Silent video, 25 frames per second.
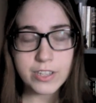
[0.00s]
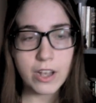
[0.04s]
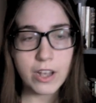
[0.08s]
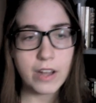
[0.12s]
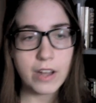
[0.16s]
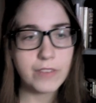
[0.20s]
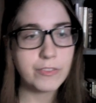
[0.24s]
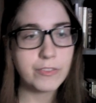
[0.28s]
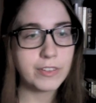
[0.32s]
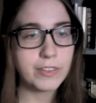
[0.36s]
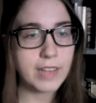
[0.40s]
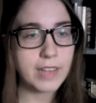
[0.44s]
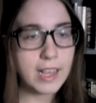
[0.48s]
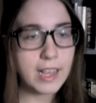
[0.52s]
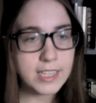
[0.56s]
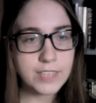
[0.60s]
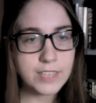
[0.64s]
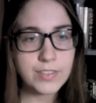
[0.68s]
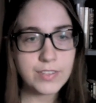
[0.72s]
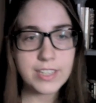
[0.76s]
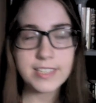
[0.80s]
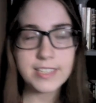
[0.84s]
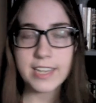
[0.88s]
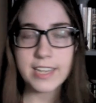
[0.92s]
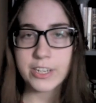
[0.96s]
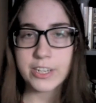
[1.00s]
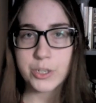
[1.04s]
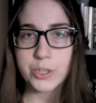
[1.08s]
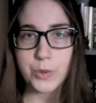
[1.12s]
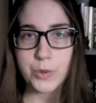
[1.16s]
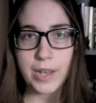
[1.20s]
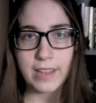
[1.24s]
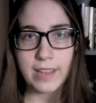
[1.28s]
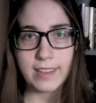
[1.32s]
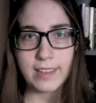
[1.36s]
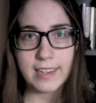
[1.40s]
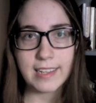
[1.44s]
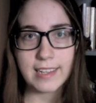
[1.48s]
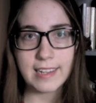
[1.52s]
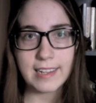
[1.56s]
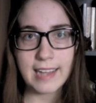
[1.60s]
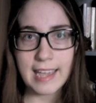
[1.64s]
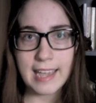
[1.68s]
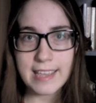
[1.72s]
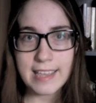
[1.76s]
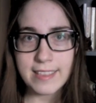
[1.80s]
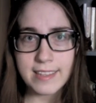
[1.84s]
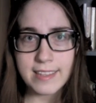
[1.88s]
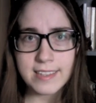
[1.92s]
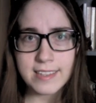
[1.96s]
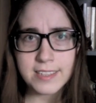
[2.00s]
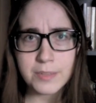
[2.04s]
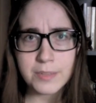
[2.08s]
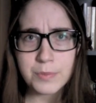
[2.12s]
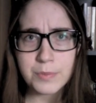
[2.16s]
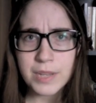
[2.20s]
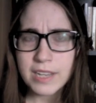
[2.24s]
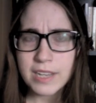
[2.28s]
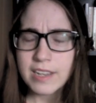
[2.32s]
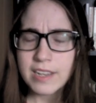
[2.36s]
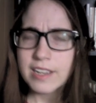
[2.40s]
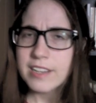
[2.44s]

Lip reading: on Philosophy, Sexuality, and Atheism.